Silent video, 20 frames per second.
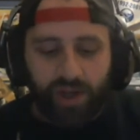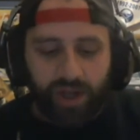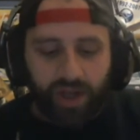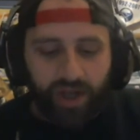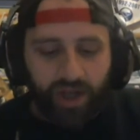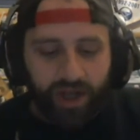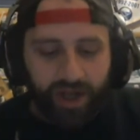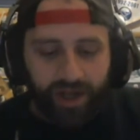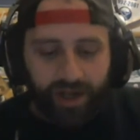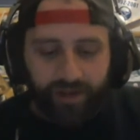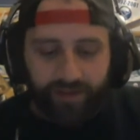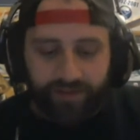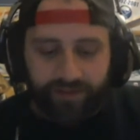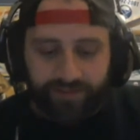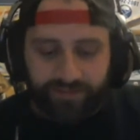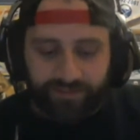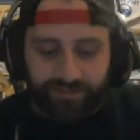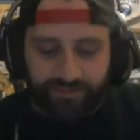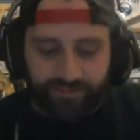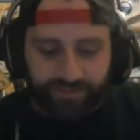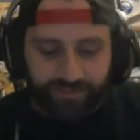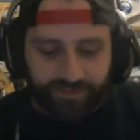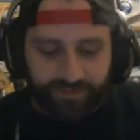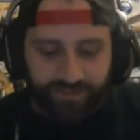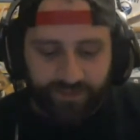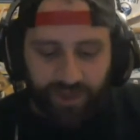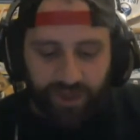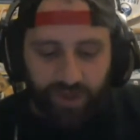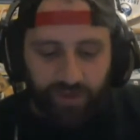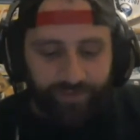
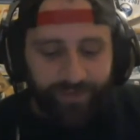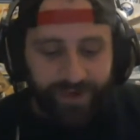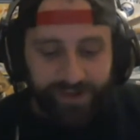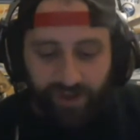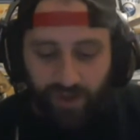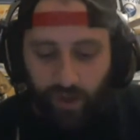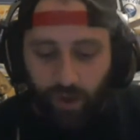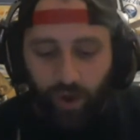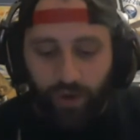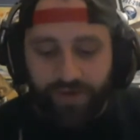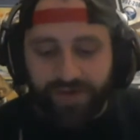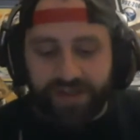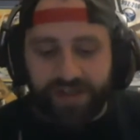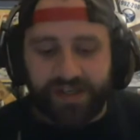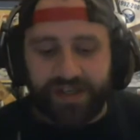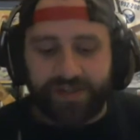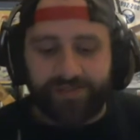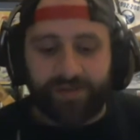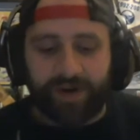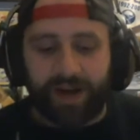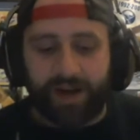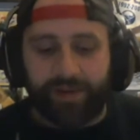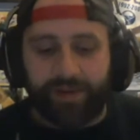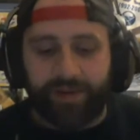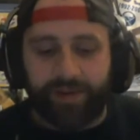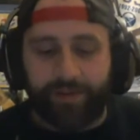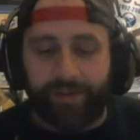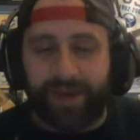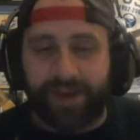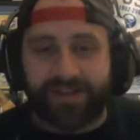Victor Olsen is probably the
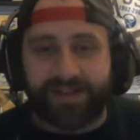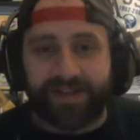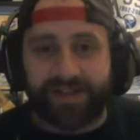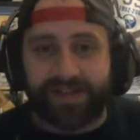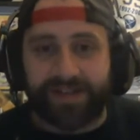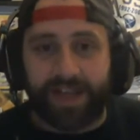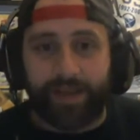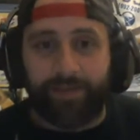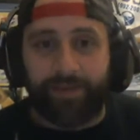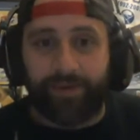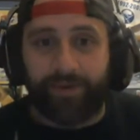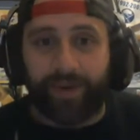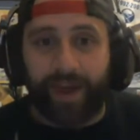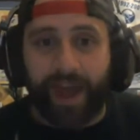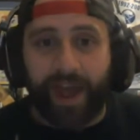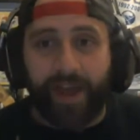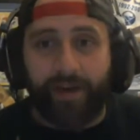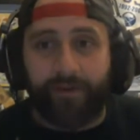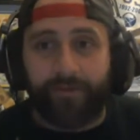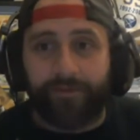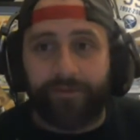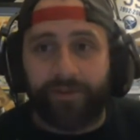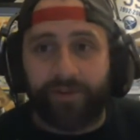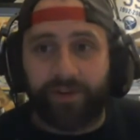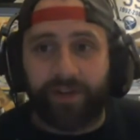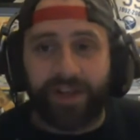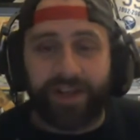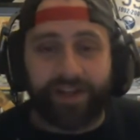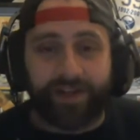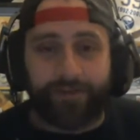best example you have,
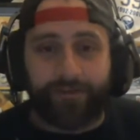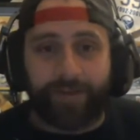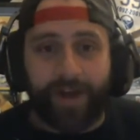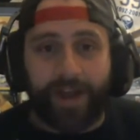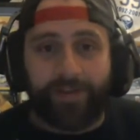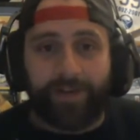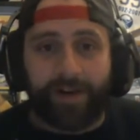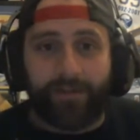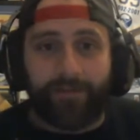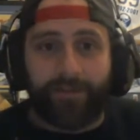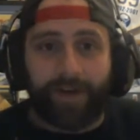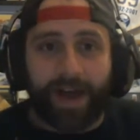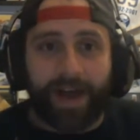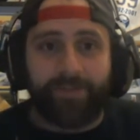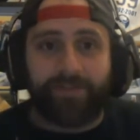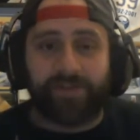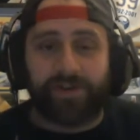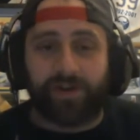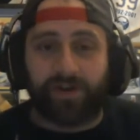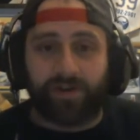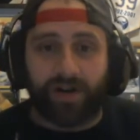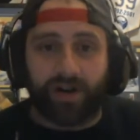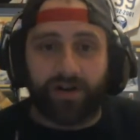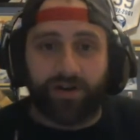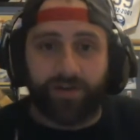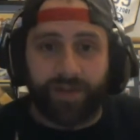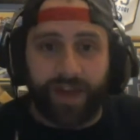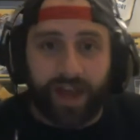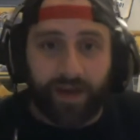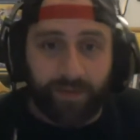the 5-on-5 turnaround
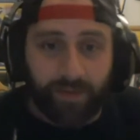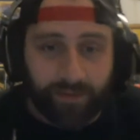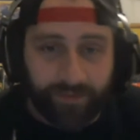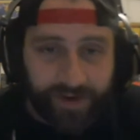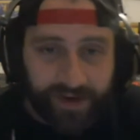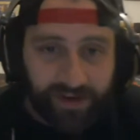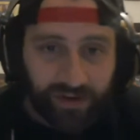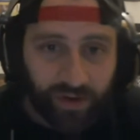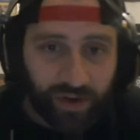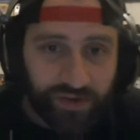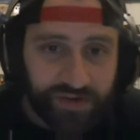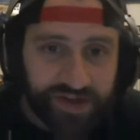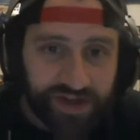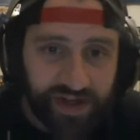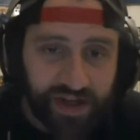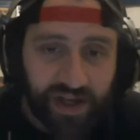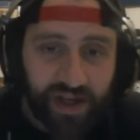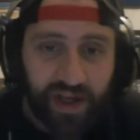you've had with Victor Olsen.